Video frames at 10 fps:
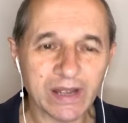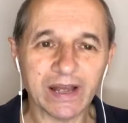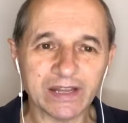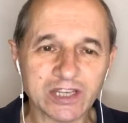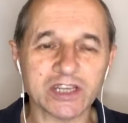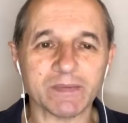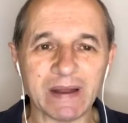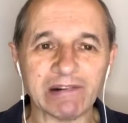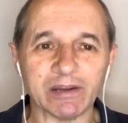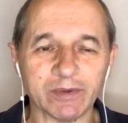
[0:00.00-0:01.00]
And this is
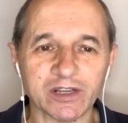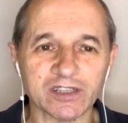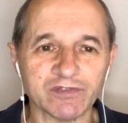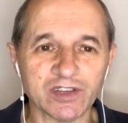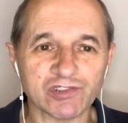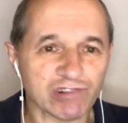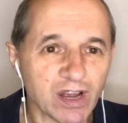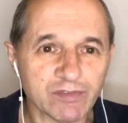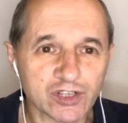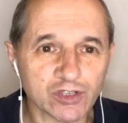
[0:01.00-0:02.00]
apparently because of this
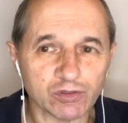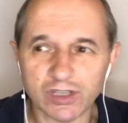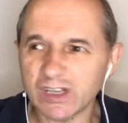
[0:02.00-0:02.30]
driver shortage.